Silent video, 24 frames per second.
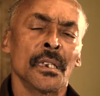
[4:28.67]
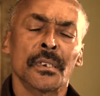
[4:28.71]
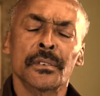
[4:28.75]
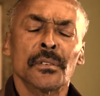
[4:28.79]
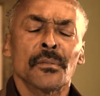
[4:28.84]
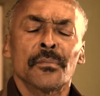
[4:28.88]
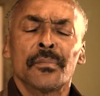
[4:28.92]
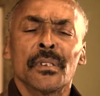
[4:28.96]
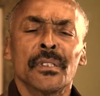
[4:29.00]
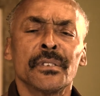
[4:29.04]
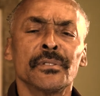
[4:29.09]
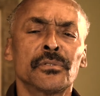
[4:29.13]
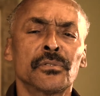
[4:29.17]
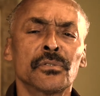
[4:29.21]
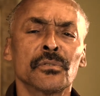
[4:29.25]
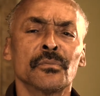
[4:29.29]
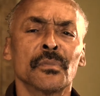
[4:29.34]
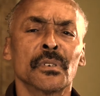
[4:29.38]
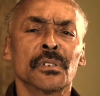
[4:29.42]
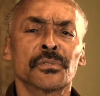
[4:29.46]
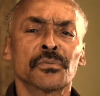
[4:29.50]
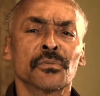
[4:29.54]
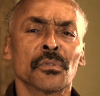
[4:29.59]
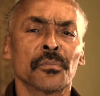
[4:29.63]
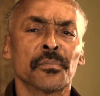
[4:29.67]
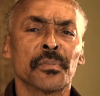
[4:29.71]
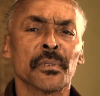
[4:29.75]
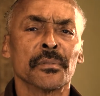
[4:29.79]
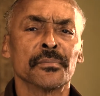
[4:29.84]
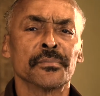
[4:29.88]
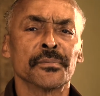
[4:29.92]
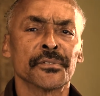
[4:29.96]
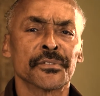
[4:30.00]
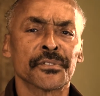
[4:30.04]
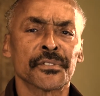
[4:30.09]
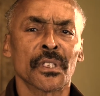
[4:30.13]
I don't believe too much what
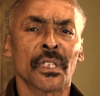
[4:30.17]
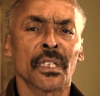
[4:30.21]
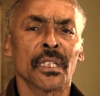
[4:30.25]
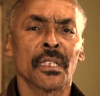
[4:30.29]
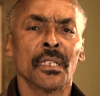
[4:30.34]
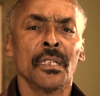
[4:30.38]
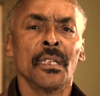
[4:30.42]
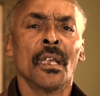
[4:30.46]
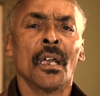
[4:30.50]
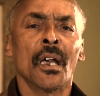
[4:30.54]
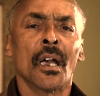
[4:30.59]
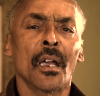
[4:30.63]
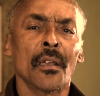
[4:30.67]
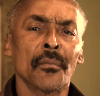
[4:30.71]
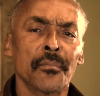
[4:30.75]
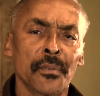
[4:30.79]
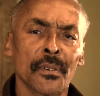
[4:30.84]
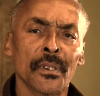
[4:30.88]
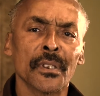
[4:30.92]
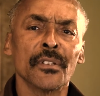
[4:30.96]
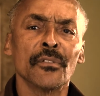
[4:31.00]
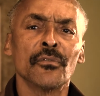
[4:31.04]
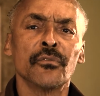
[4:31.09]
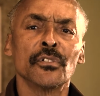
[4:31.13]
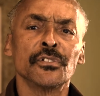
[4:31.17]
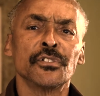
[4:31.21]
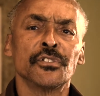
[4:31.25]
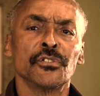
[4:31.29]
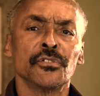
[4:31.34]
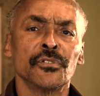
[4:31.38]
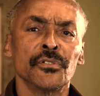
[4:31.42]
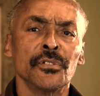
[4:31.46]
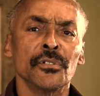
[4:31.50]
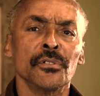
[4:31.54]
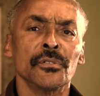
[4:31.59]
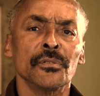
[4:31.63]
people say. I believe what
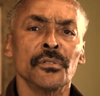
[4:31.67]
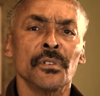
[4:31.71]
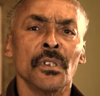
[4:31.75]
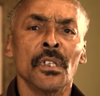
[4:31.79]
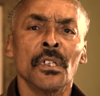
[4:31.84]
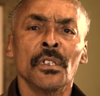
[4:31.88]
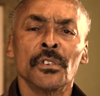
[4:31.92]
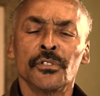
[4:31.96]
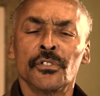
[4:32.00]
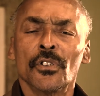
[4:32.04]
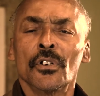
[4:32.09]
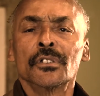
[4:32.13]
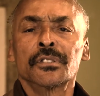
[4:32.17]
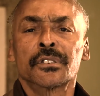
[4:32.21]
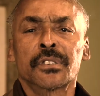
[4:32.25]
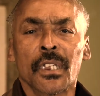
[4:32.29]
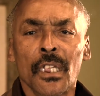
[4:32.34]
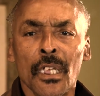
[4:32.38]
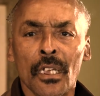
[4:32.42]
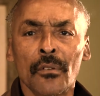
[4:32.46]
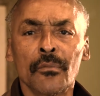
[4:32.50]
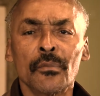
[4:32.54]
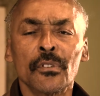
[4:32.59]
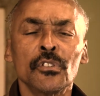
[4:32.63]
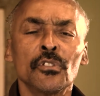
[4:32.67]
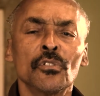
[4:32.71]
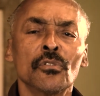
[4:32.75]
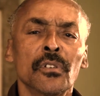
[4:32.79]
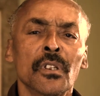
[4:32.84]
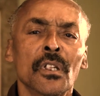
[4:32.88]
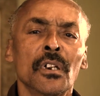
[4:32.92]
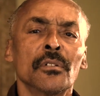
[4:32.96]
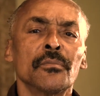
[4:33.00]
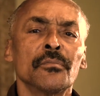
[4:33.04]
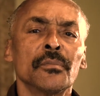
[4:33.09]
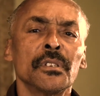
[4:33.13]
you do. Don't tell me you
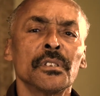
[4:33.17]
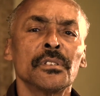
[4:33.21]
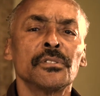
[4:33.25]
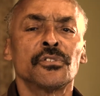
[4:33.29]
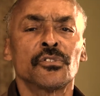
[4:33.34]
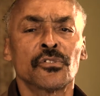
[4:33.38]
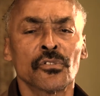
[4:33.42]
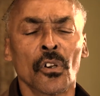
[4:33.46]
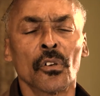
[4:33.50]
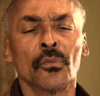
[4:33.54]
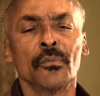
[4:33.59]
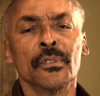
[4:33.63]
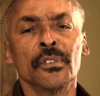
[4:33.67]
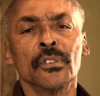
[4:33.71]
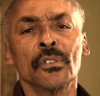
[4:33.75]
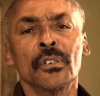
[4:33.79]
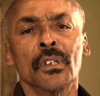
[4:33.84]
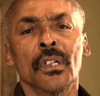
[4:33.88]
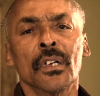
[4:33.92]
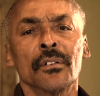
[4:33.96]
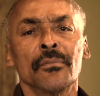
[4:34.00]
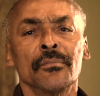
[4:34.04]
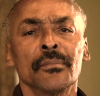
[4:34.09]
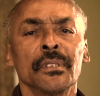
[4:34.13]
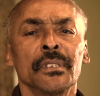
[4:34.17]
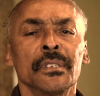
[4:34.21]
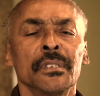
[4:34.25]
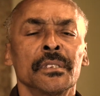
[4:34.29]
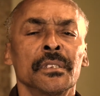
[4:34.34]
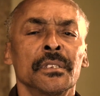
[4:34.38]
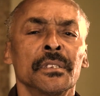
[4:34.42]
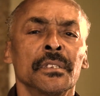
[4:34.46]
love me, show me you love me.